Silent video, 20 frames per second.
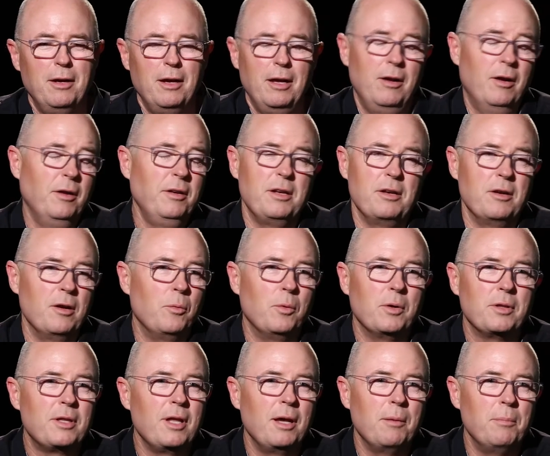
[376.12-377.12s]
And I didn't know
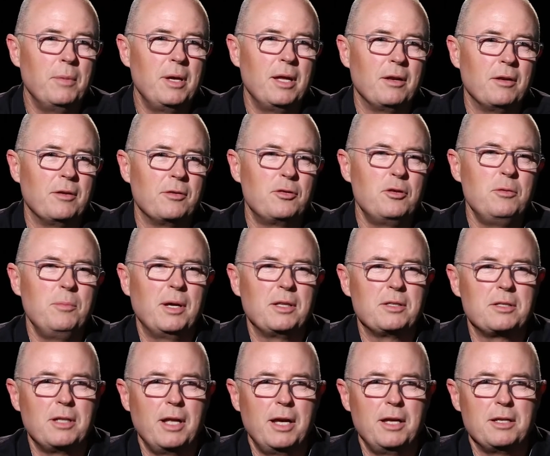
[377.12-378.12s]
what that meant. And 2
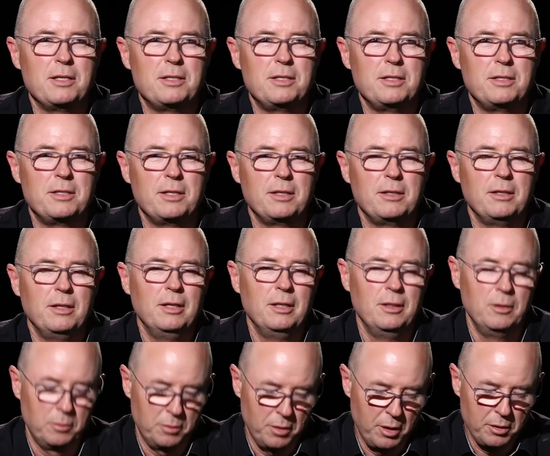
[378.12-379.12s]
months later, she said,
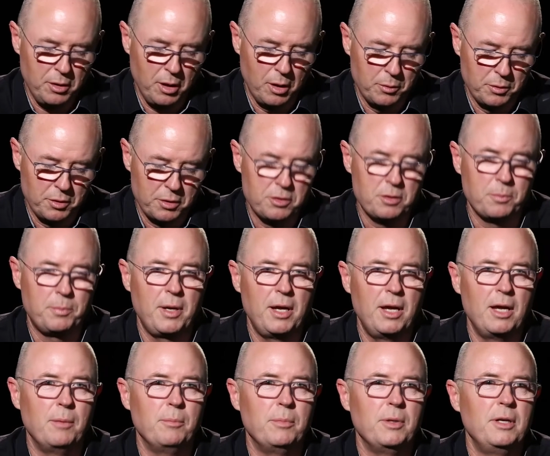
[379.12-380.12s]
look, no go on the
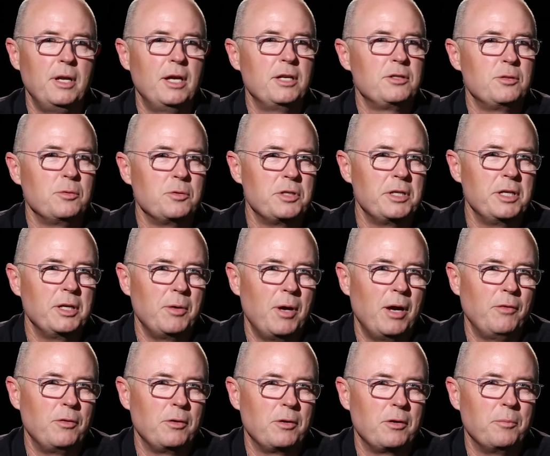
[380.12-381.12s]
Japan, but National
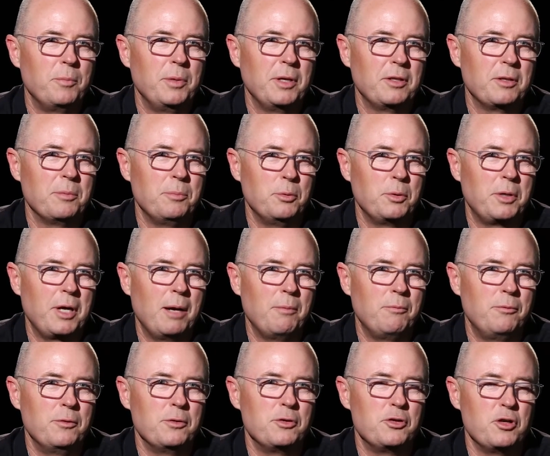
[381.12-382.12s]
Geographic have picked the book
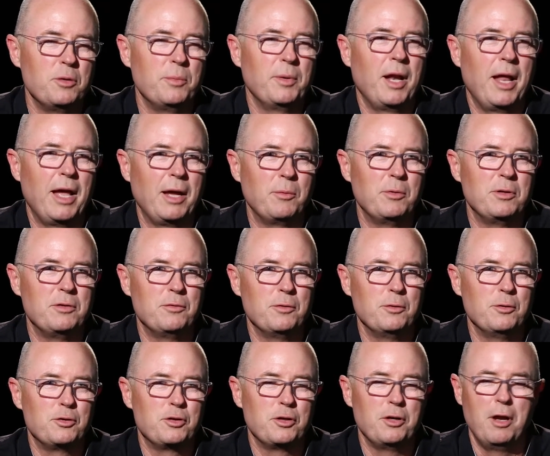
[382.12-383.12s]
up for a German language
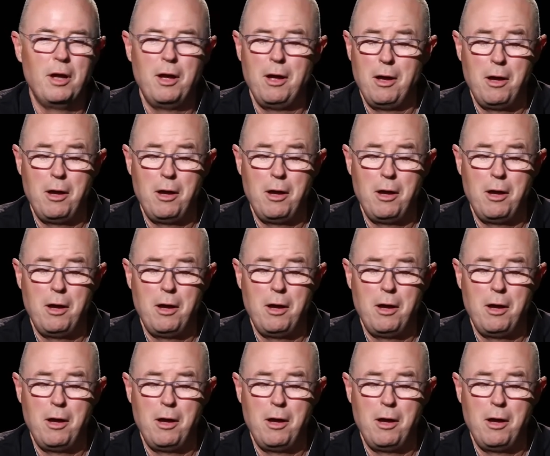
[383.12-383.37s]
version.